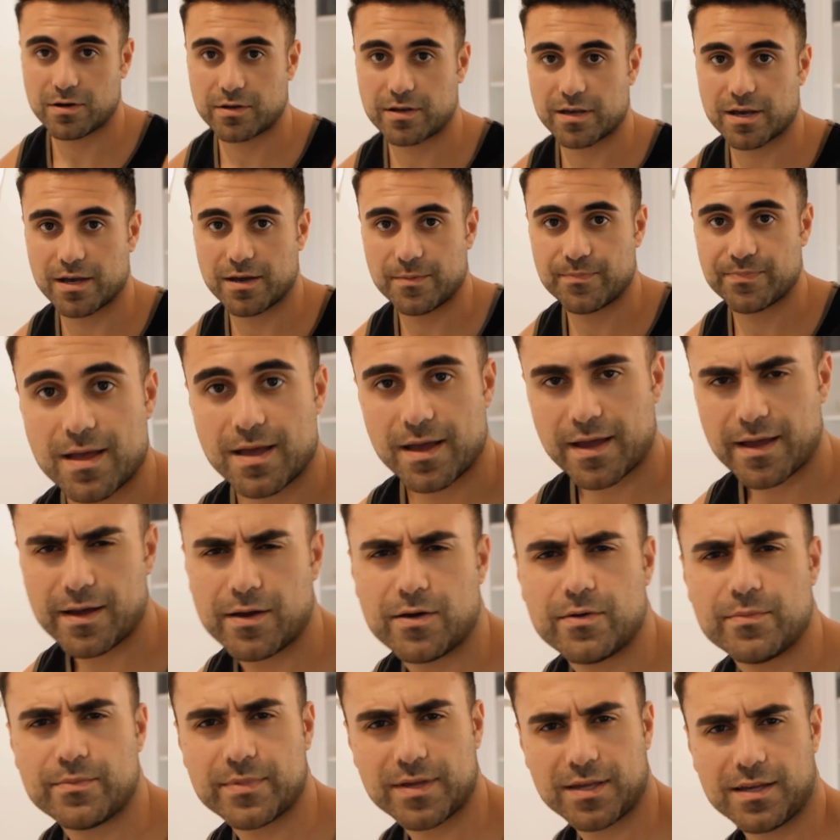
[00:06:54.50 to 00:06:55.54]
Okay.
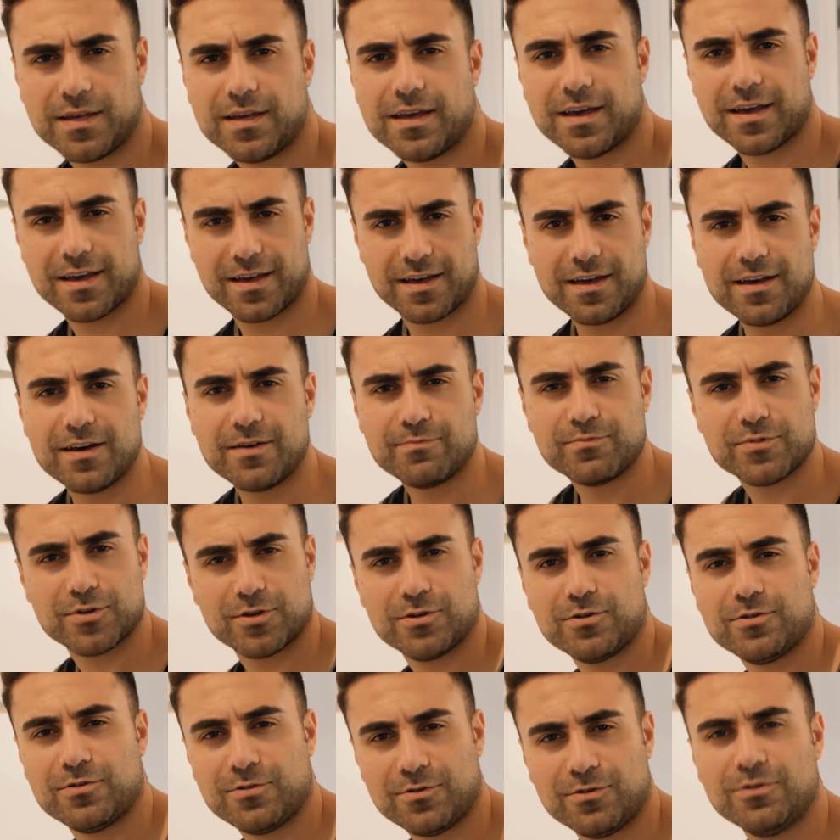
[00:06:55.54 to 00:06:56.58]
Help me help
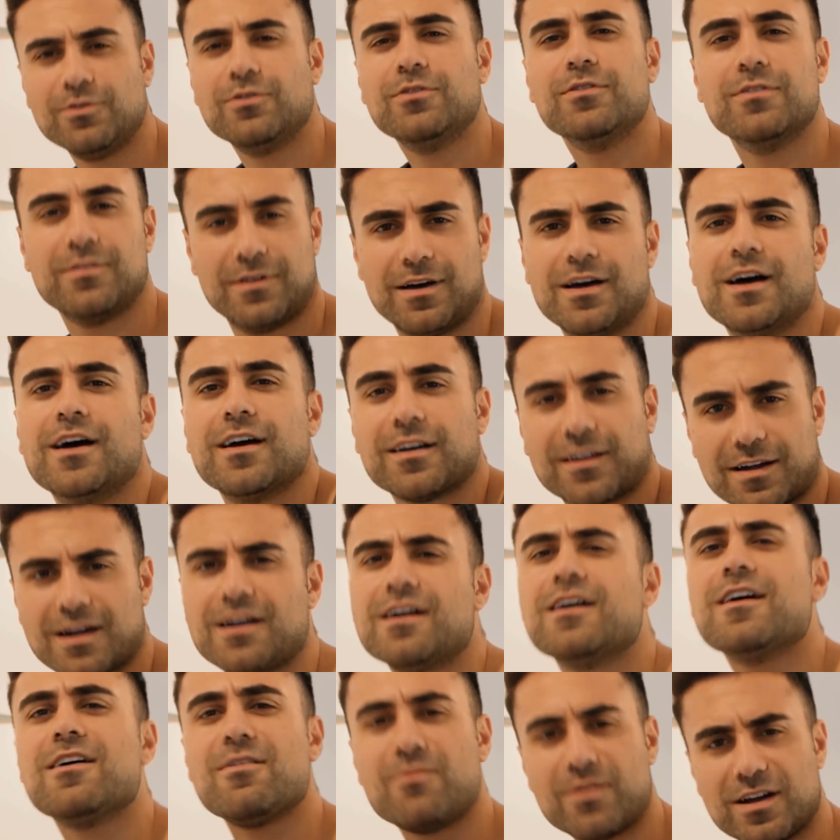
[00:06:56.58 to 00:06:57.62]
you.
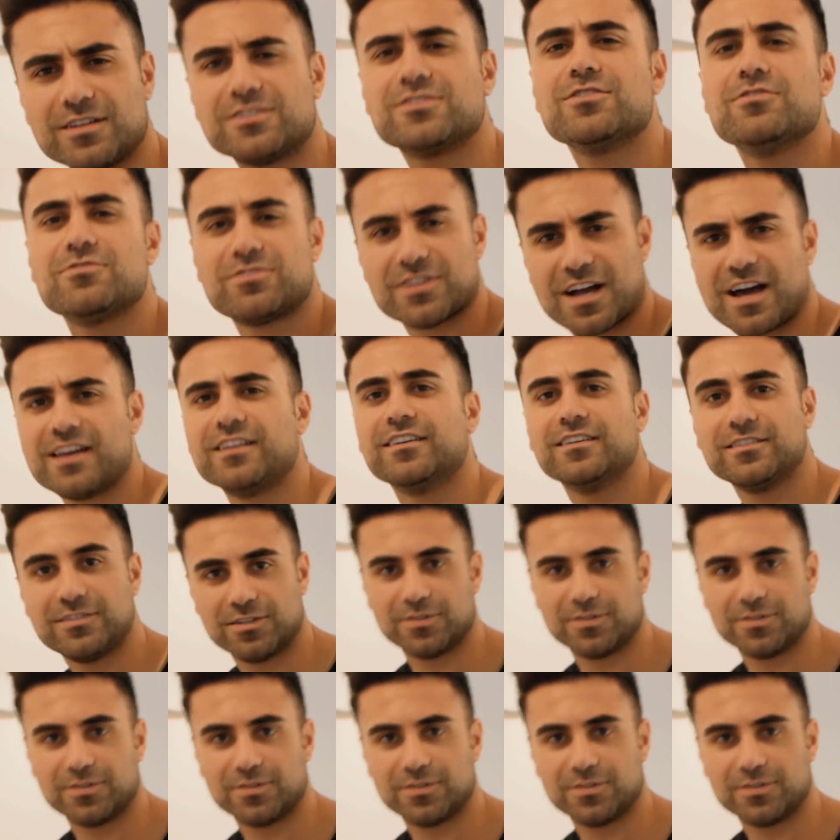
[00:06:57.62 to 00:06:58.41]
Girl, what you trying to